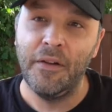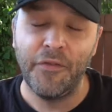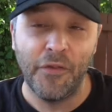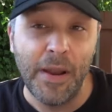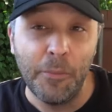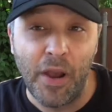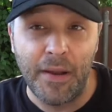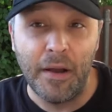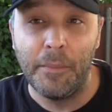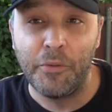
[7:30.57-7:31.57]
frame
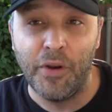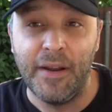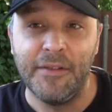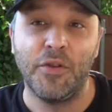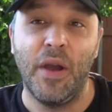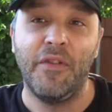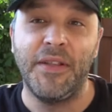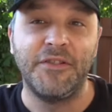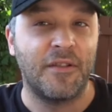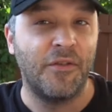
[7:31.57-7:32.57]
rate upgraded, so
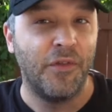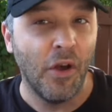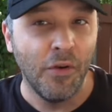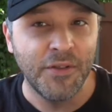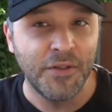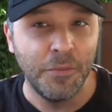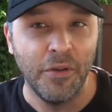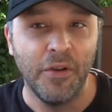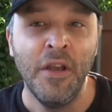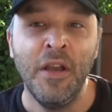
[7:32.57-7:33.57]
everything just flows
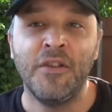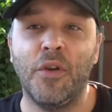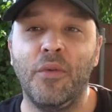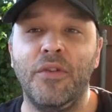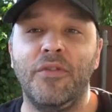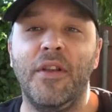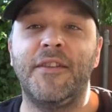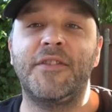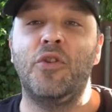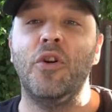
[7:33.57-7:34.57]
smoother. So
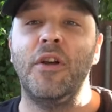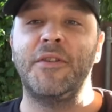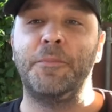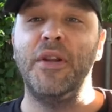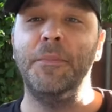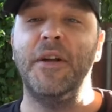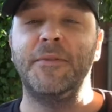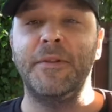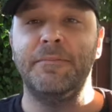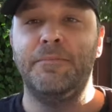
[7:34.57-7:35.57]
it's cool. It's pretty
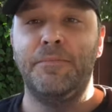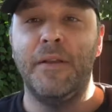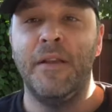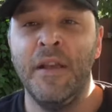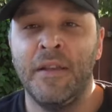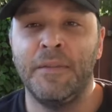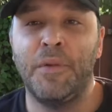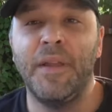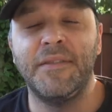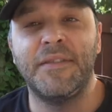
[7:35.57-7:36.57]
much
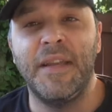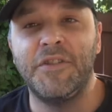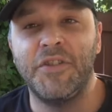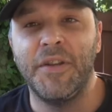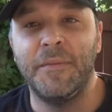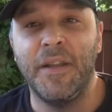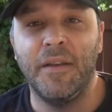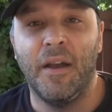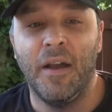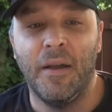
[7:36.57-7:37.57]
PlayStation
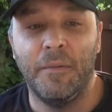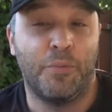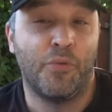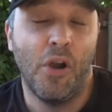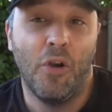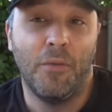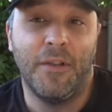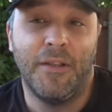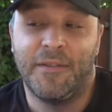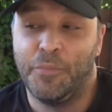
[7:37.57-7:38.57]
Pro
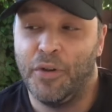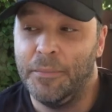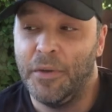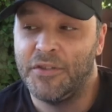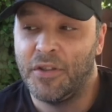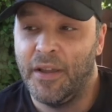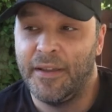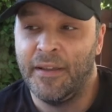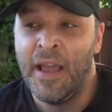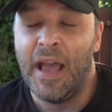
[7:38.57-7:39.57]
is pretty much
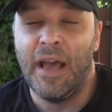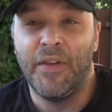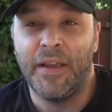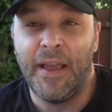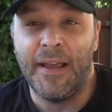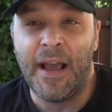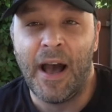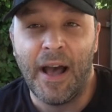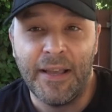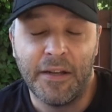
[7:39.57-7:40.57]
like having a
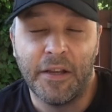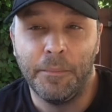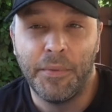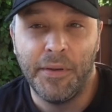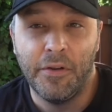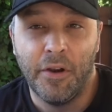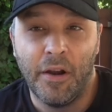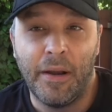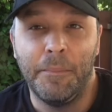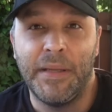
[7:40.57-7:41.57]
high-end
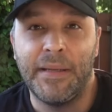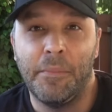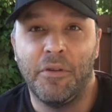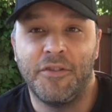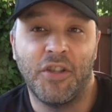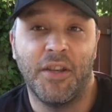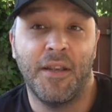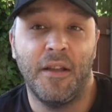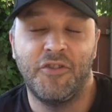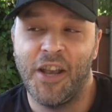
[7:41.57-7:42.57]
computer and being able to
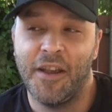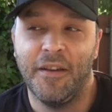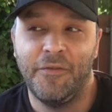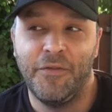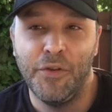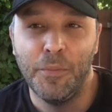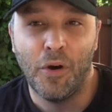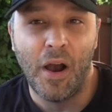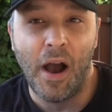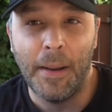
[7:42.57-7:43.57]
check a few
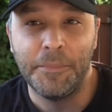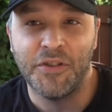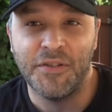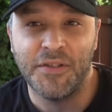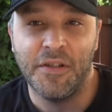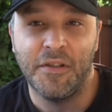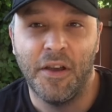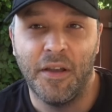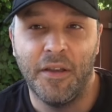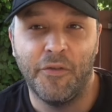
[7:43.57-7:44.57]
more options in
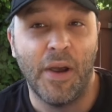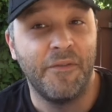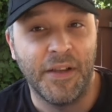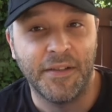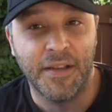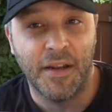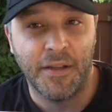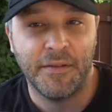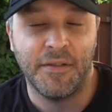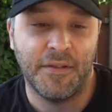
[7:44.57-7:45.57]
the graphics
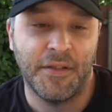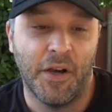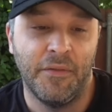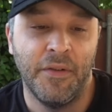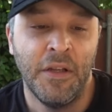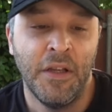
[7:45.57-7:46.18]
settings and stuff.